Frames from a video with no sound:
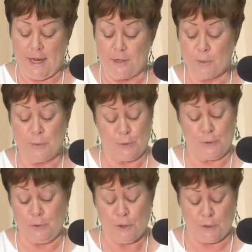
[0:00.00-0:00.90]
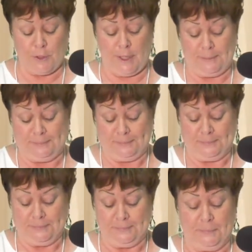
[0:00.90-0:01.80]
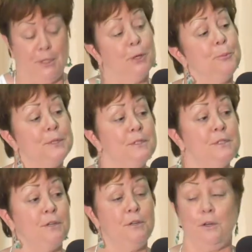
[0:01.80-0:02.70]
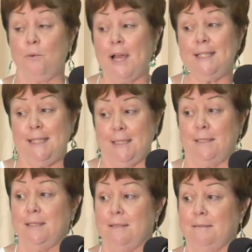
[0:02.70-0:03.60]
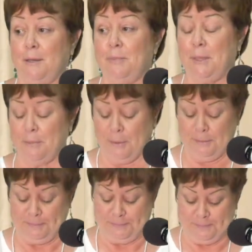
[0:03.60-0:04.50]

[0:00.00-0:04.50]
and your personal journey, be open to new ideas and people,